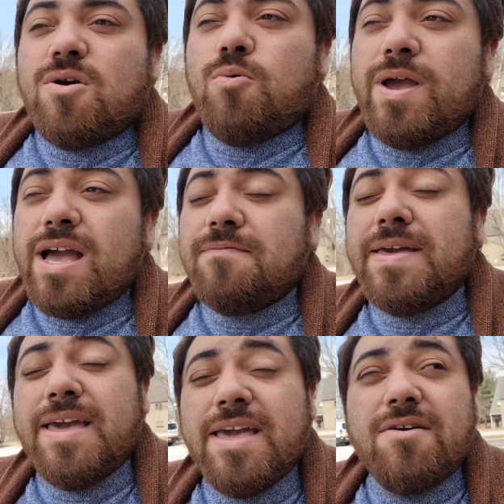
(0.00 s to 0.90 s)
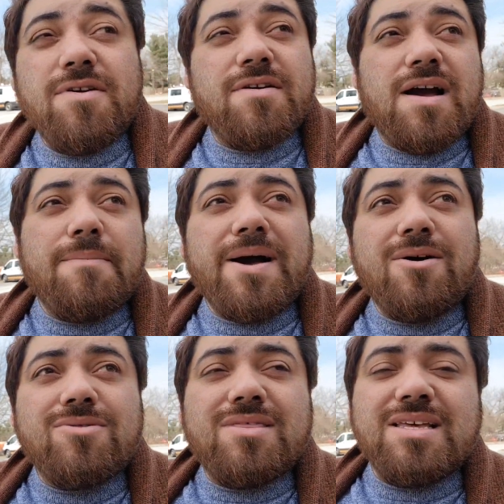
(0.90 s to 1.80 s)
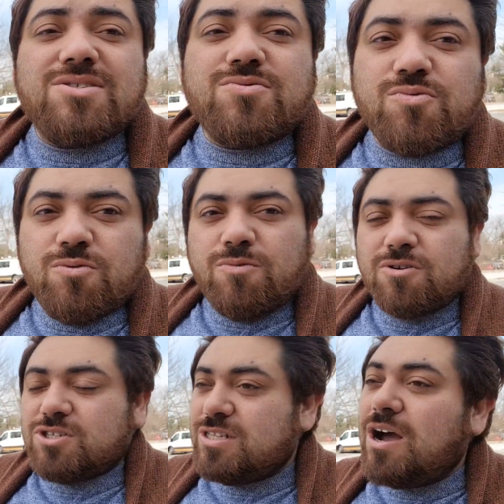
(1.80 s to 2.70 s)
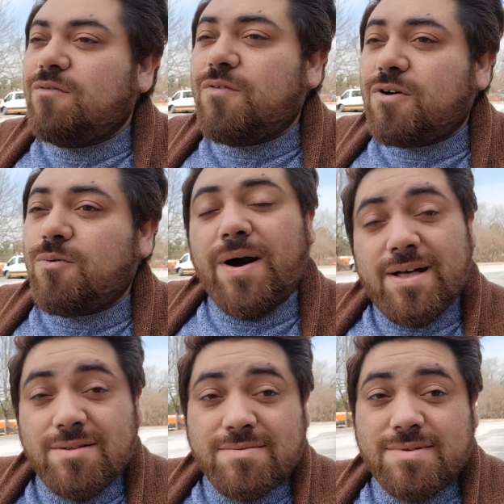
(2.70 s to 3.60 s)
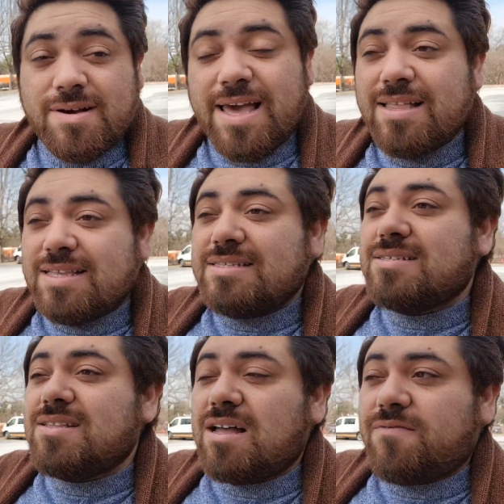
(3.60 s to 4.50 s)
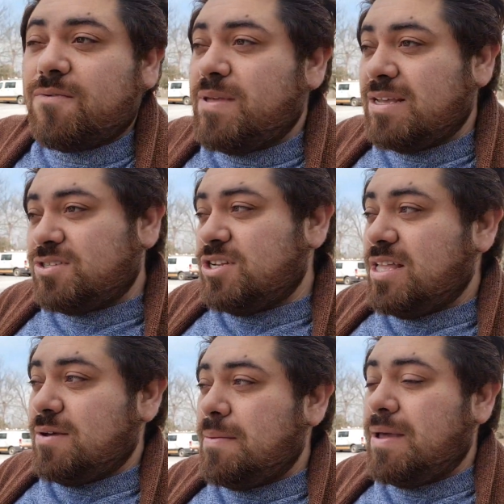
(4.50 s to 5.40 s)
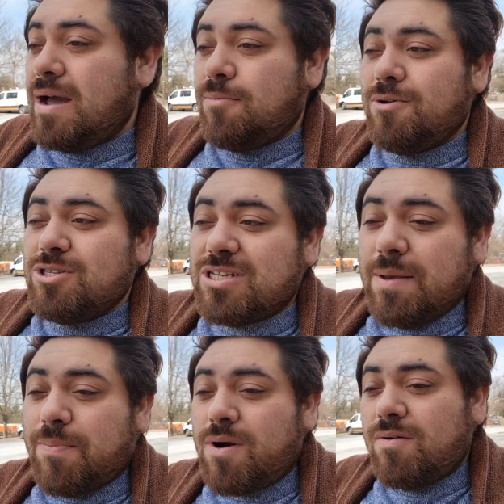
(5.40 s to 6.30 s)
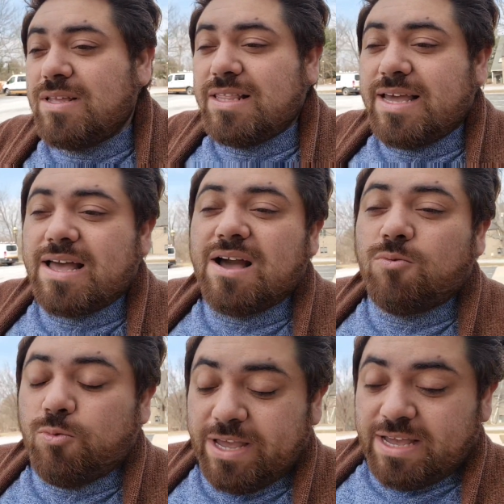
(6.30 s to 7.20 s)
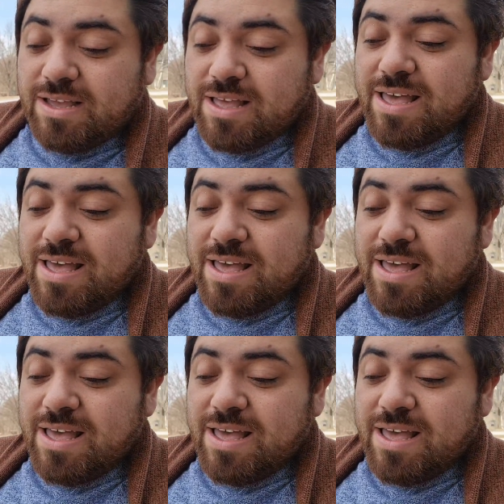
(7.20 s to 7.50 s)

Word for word: we have been hearing about these rumors now for a while. Okay, this is not from yesterday. I mean, I will say probably like a week.